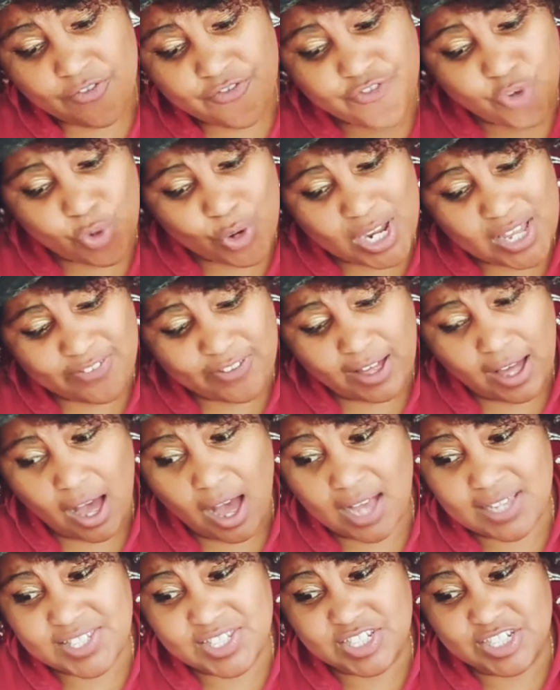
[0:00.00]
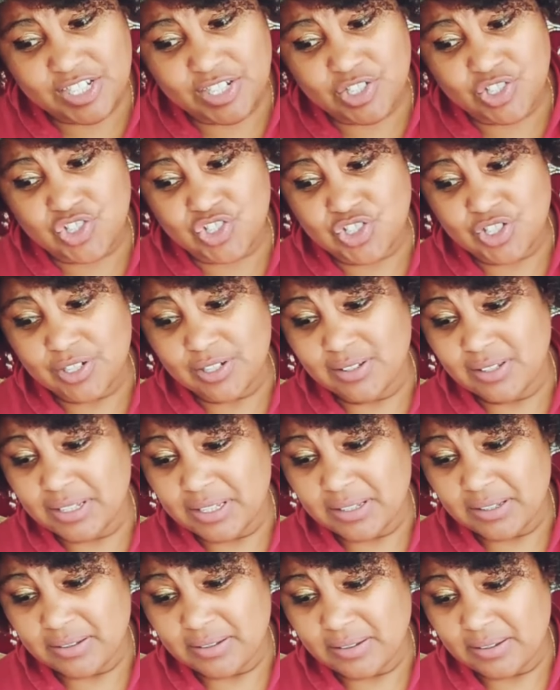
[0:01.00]
Free the hostage!
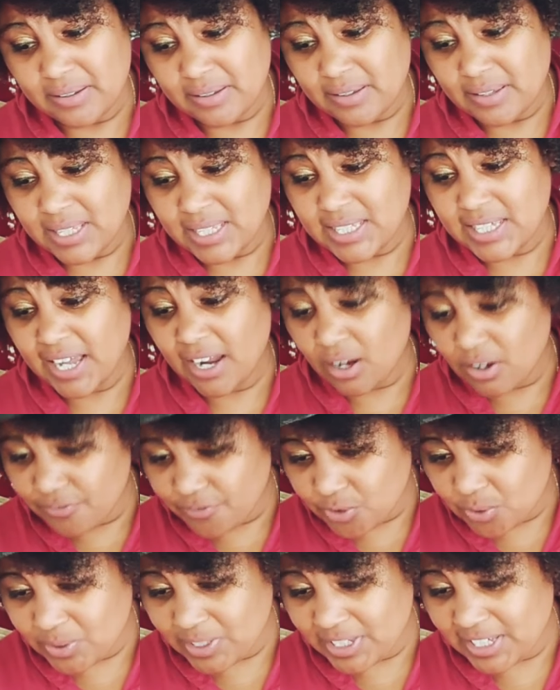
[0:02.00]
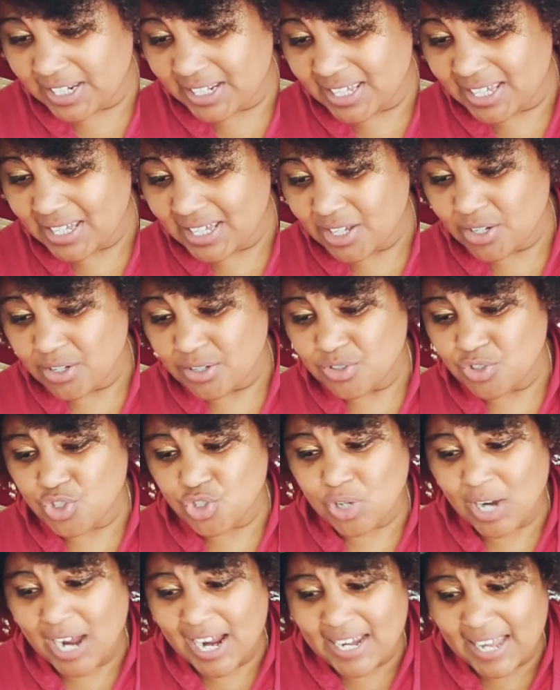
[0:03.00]
Careful, kitty.
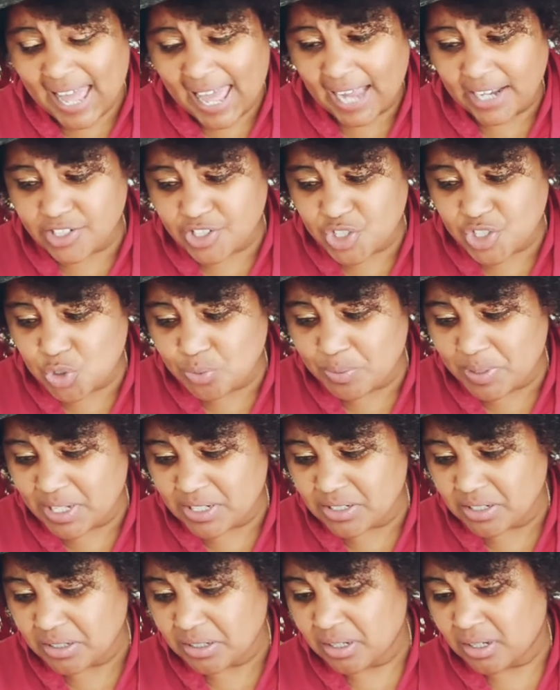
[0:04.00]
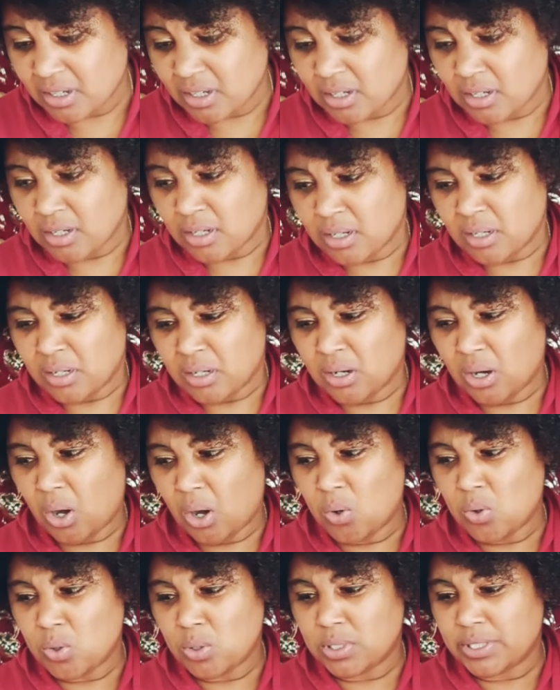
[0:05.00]
Try to act human.
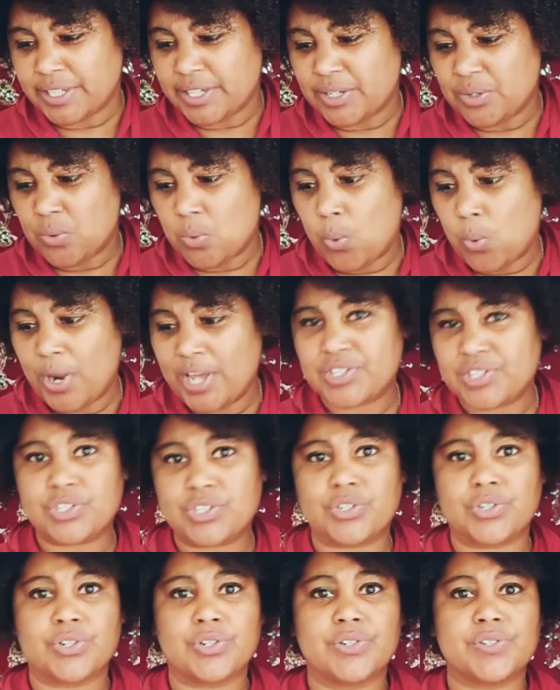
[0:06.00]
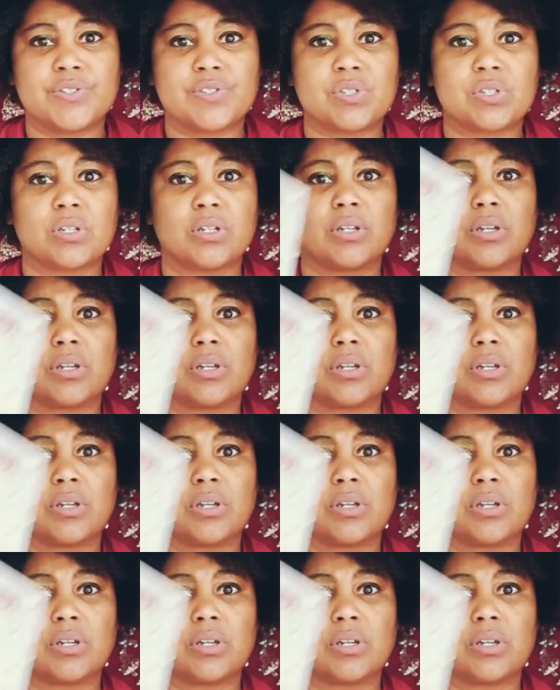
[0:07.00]
Holy whiskers.